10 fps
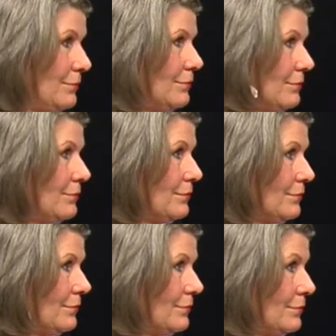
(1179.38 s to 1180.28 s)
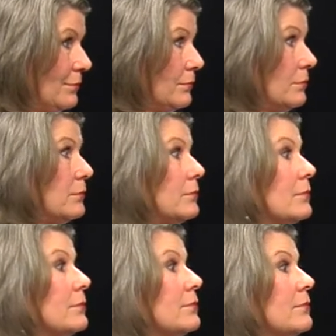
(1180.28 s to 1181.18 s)

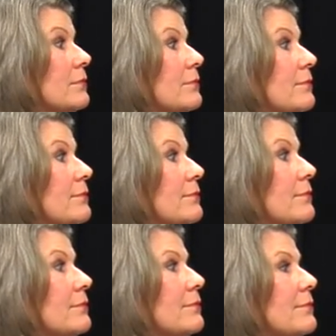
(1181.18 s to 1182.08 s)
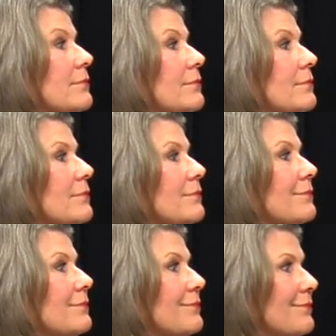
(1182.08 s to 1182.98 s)

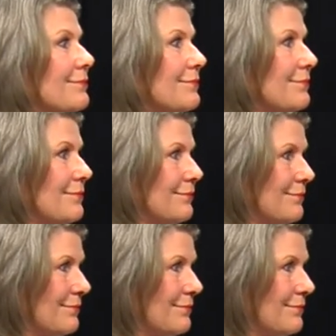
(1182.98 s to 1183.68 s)
(not speaking)